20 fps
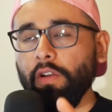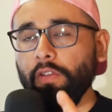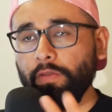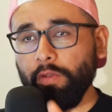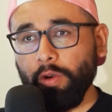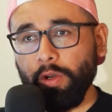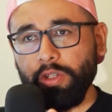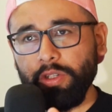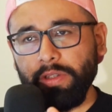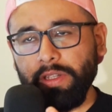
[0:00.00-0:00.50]

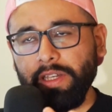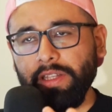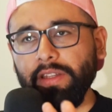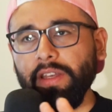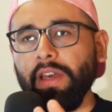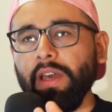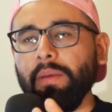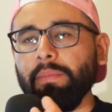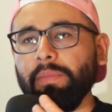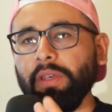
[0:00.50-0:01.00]

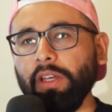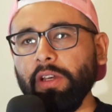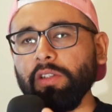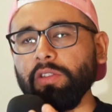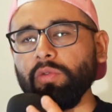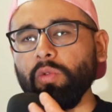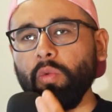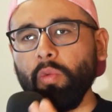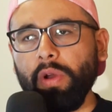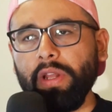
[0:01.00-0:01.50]
fortunate
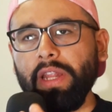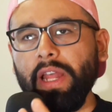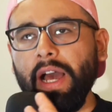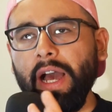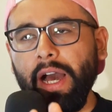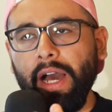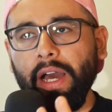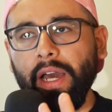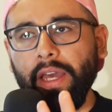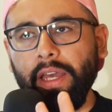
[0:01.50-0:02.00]
because when
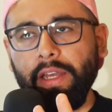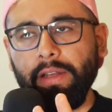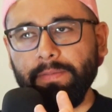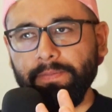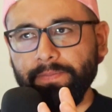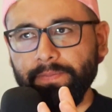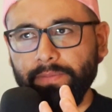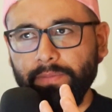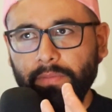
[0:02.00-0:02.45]
I